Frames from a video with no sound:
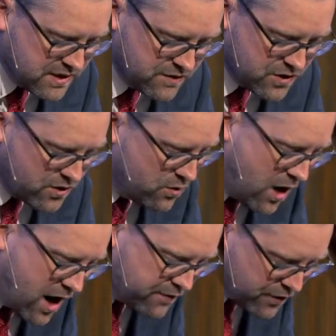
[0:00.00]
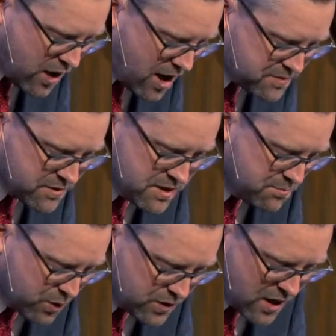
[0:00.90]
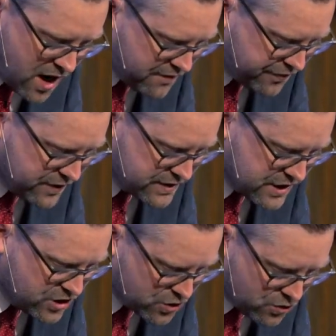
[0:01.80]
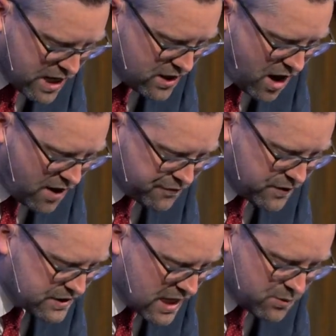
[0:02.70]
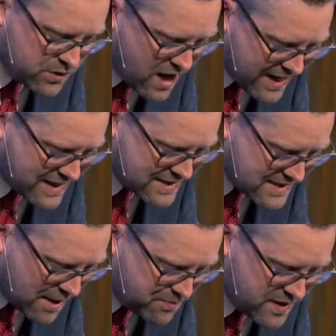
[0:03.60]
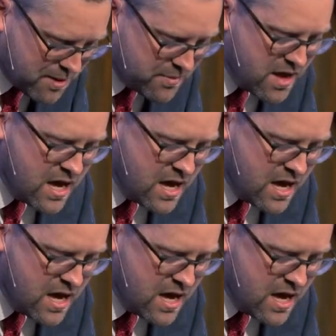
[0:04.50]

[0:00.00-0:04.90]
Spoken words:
Even though you offer up to me burnt offerings and your grain offerings, I will not accept them,